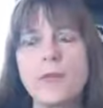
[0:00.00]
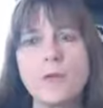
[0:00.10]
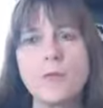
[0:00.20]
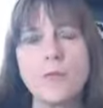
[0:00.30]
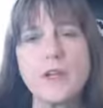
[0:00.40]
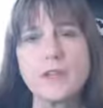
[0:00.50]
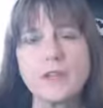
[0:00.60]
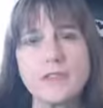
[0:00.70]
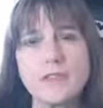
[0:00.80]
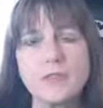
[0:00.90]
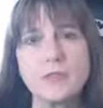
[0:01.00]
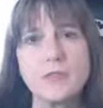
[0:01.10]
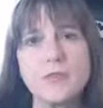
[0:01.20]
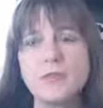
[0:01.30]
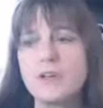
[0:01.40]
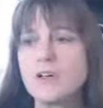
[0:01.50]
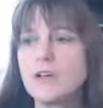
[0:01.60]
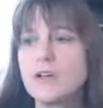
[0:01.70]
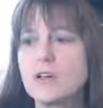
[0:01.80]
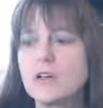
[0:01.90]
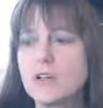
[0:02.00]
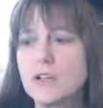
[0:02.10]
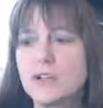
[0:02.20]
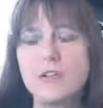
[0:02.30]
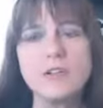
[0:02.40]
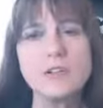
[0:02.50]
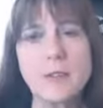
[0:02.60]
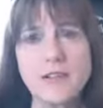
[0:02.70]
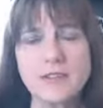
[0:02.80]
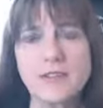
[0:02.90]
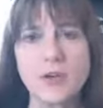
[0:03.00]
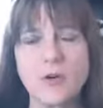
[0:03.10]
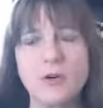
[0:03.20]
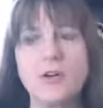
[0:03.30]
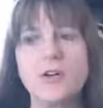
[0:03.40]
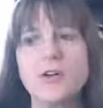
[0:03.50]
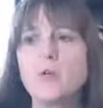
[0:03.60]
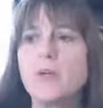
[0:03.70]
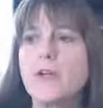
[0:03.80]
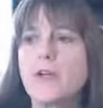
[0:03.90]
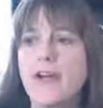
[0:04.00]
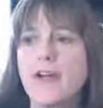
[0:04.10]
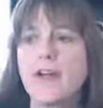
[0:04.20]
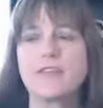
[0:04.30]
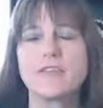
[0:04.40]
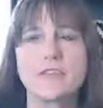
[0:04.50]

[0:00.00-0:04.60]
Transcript: We need to, here in New Mexico, we have